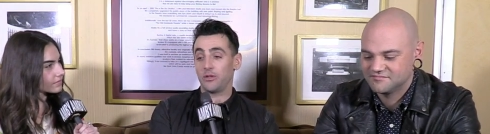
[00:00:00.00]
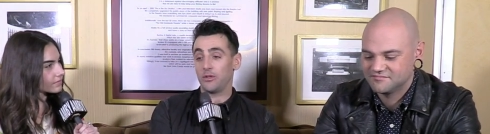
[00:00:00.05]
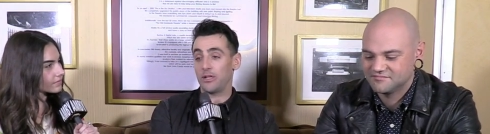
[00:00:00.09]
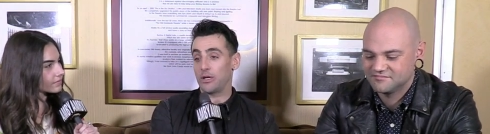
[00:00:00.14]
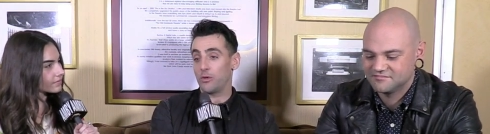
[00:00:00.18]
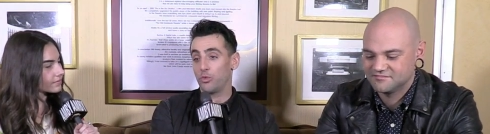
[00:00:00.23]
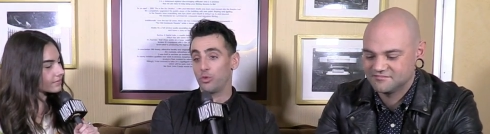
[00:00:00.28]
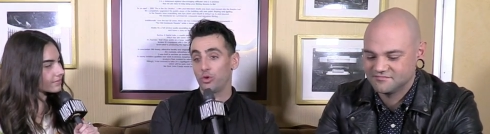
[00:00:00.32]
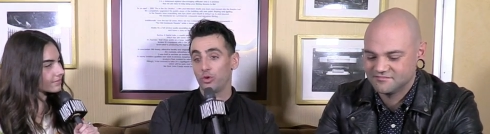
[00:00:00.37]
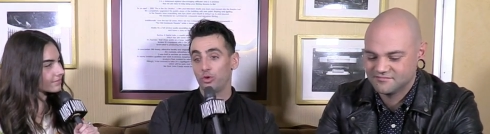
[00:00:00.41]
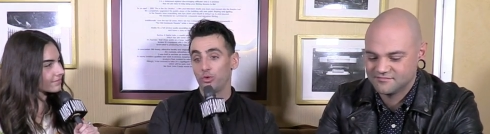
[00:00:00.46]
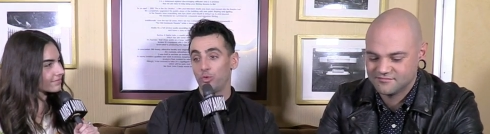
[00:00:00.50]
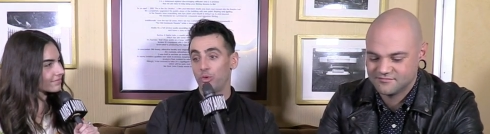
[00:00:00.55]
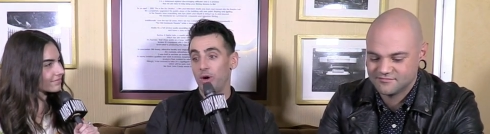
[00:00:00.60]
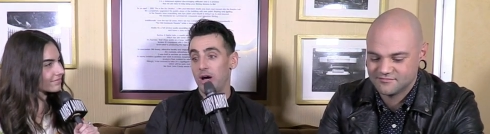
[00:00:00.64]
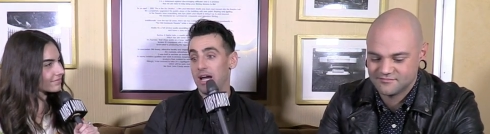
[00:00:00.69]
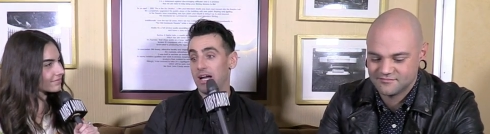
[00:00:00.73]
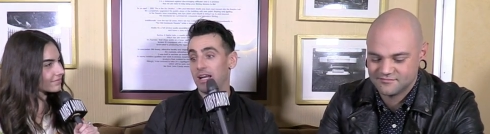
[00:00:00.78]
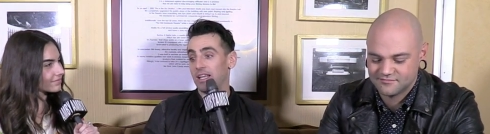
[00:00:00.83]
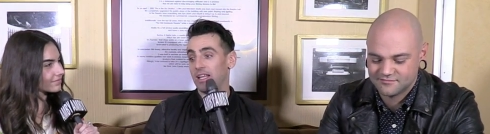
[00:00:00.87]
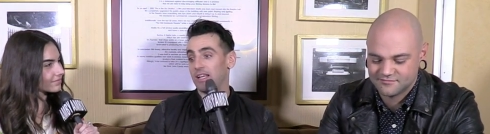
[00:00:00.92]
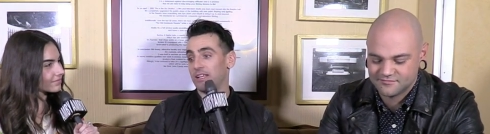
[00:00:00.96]
Speaker 1: like
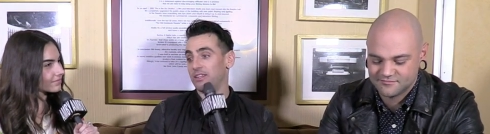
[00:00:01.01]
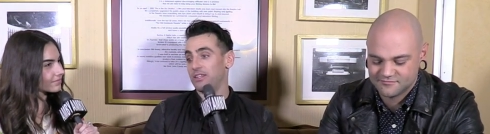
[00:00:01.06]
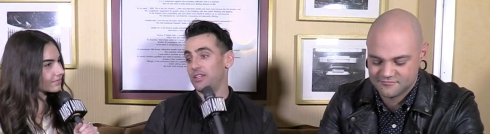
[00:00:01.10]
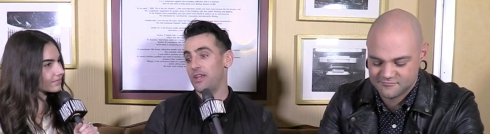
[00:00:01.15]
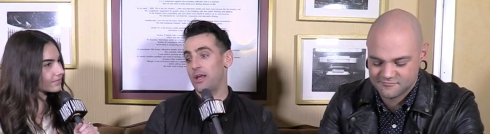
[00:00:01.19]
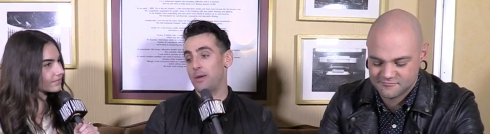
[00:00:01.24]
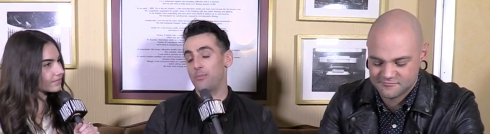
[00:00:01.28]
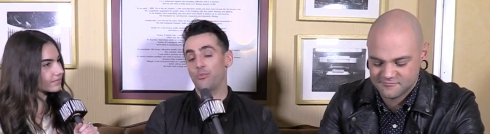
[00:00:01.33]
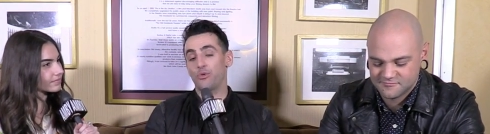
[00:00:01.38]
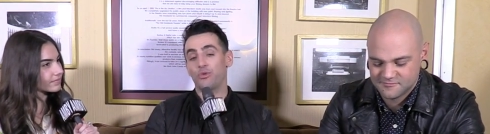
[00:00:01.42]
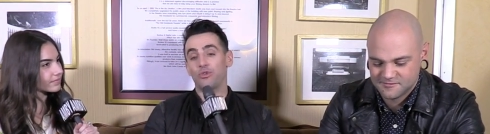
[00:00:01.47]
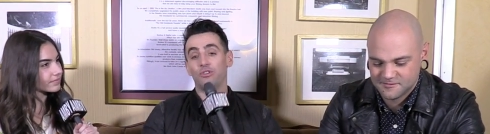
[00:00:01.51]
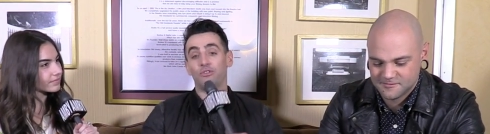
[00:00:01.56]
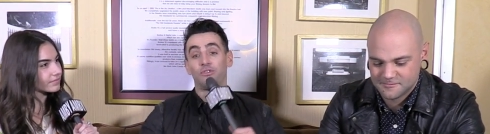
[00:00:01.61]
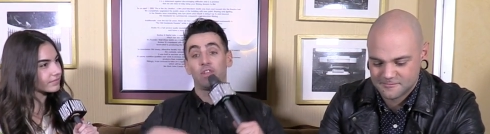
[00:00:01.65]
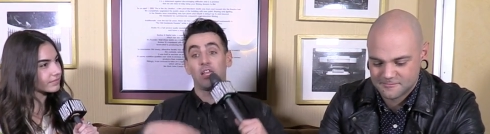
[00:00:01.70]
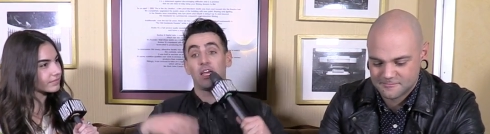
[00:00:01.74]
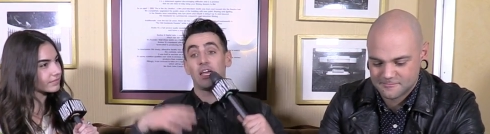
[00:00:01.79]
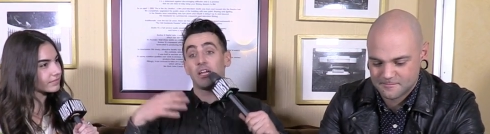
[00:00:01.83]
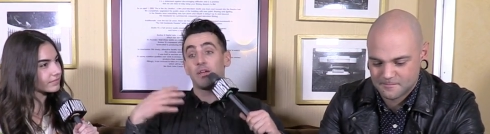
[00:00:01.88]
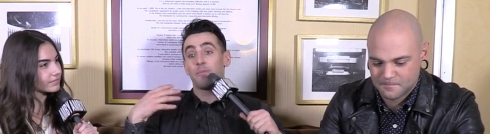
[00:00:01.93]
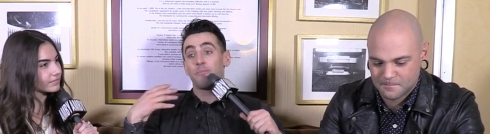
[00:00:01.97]
worldwide, like the number of
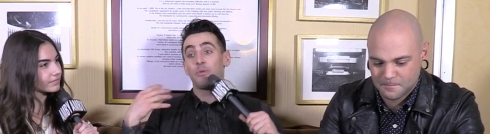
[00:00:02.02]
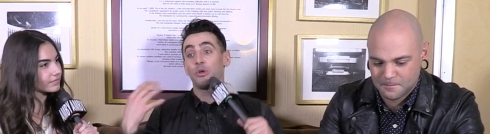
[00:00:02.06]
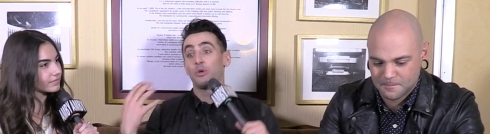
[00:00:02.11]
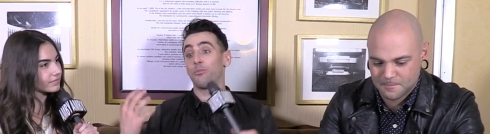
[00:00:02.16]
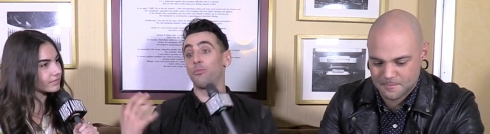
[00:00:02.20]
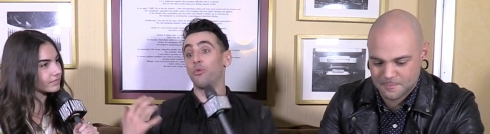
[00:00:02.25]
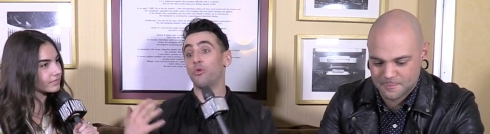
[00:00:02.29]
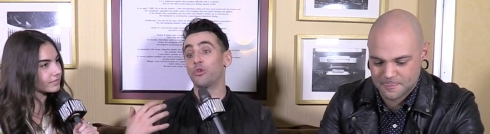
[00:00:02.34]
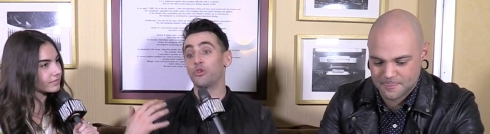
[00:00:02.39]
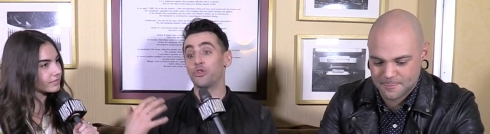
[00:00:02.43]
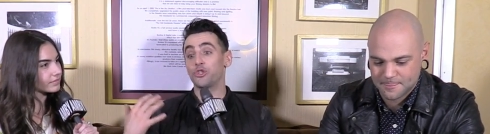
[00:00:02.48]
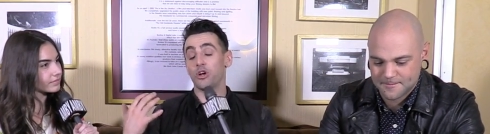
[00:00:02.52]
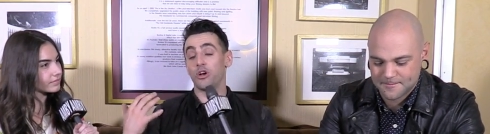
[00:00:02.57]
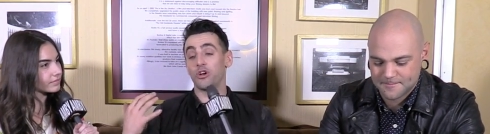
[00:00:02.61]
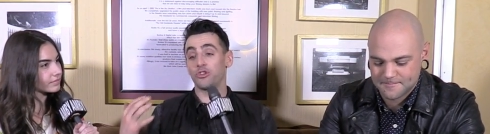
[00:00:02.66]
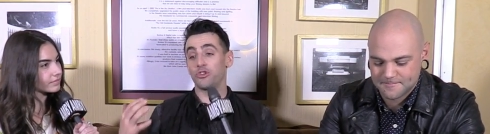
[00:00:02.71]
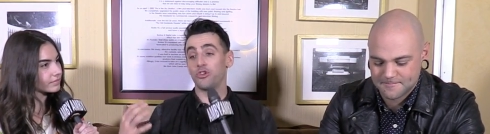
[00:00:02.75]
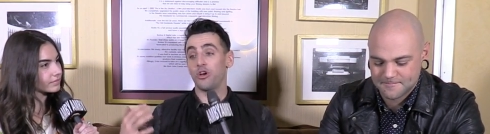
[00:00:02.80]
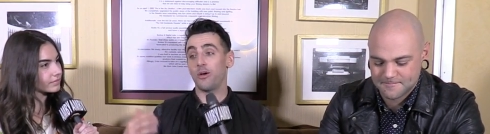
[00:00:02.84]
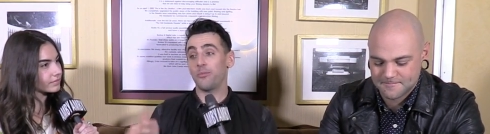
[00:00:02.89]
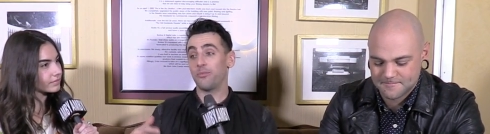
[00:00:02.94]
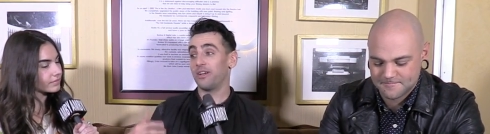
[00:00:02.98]
like Billboard
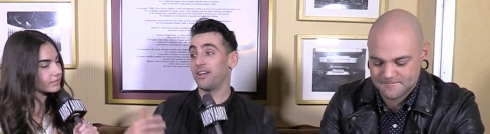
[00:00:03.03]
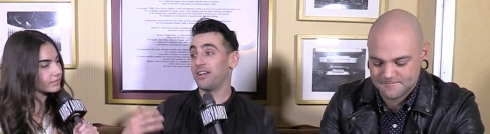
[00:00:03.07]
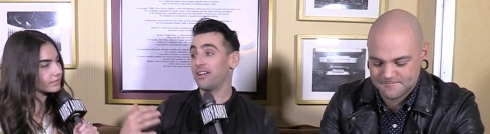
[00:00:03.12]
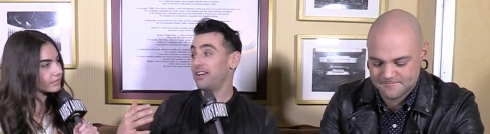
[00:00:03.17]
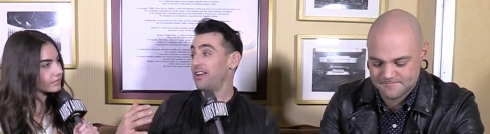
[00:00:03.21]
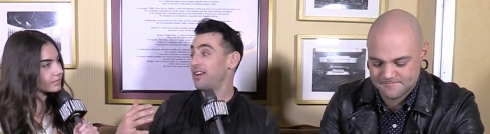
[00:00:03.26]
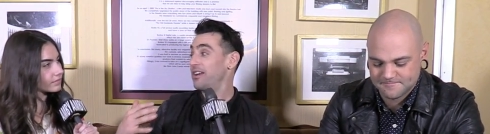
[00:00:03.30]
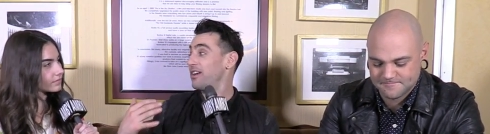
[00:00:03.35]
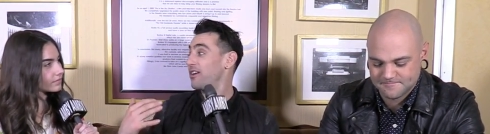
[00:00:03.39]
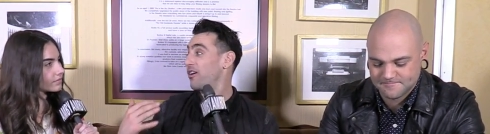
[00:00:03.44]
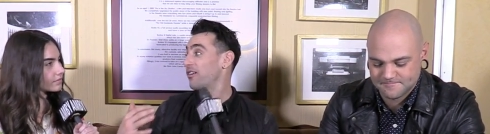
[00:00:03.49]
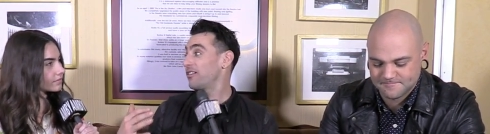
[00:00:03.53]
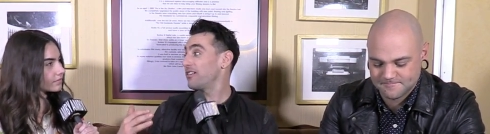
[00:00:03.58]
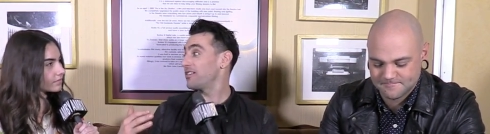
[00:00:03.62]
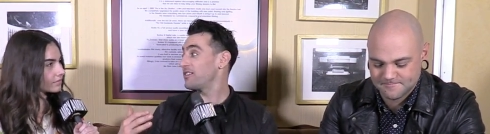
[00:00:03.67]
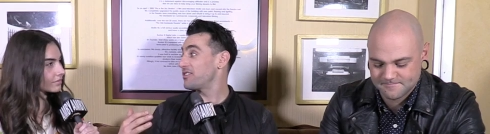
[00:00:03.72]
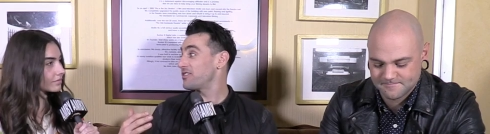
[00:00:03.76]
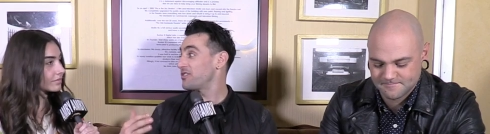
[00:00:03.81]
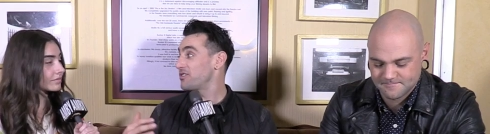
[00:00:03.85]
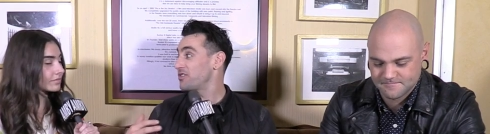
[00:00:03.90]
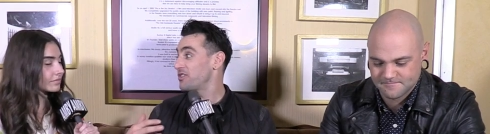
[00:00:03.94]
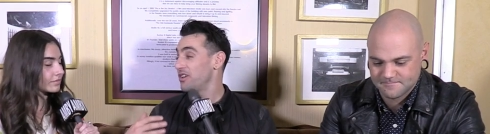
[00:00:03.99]
chart-topping Canadian
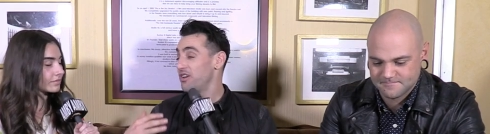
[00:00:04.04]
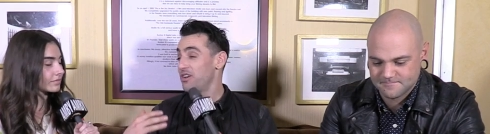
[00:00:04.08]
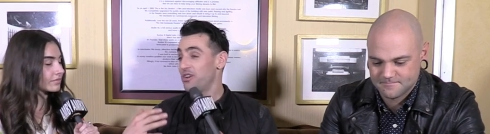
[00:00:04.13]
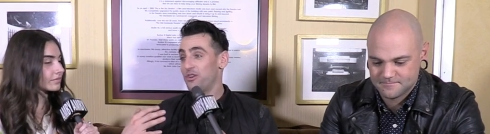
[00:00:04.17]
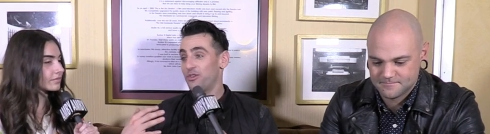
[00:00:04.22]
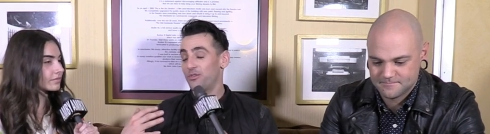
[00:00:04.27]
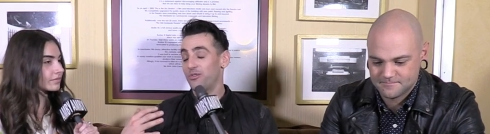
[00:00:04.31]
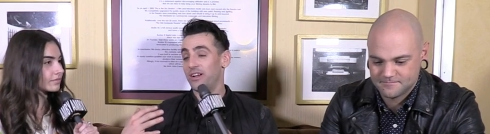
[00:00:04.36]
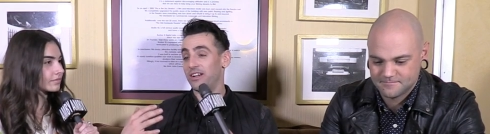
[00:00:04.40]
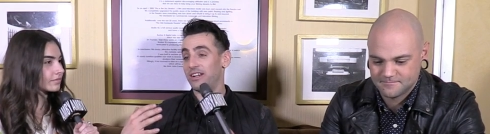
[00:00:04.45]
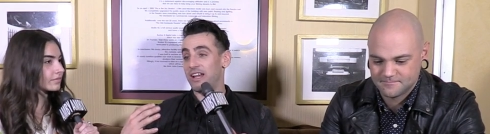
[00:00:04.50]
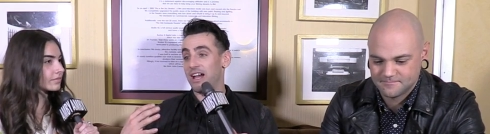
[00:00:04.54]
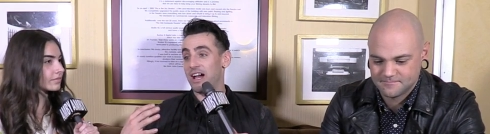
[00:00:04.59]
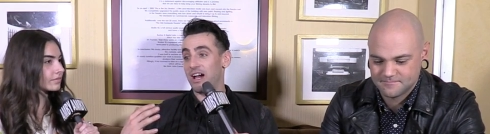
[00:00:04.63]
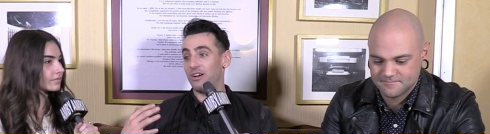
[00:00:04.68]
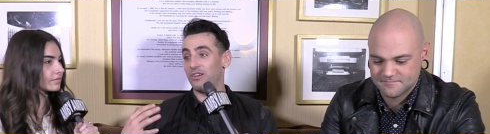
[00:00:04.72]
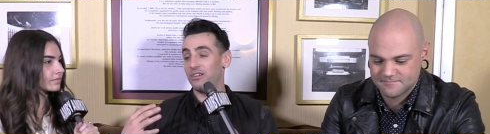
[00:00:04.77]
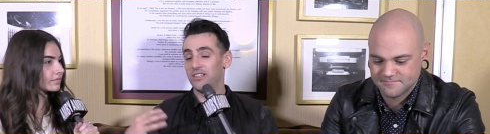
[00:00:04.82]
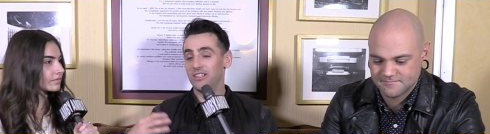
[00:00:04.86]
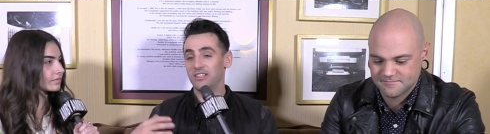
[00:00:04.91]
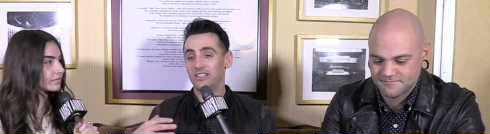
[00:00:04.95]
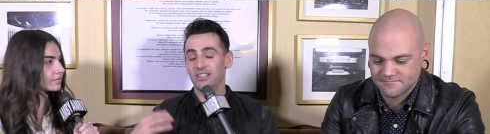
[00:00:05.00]
artists right now